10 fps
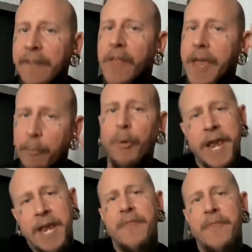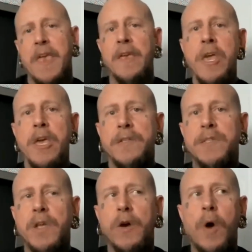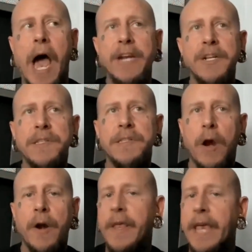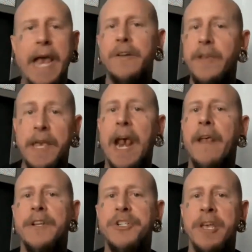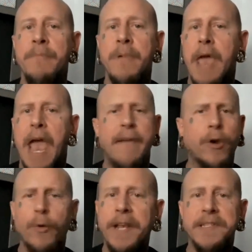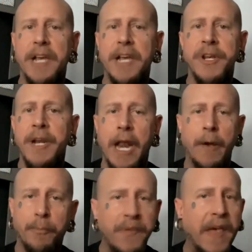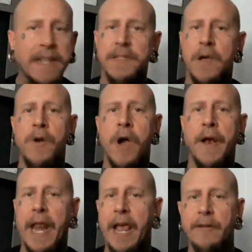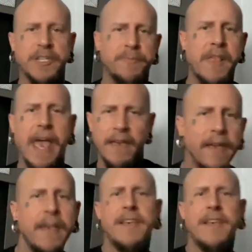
kind of like brain thing. So I just started, like, I'd get out of the gym, have a great session, and I would put that song on, and I would just be like,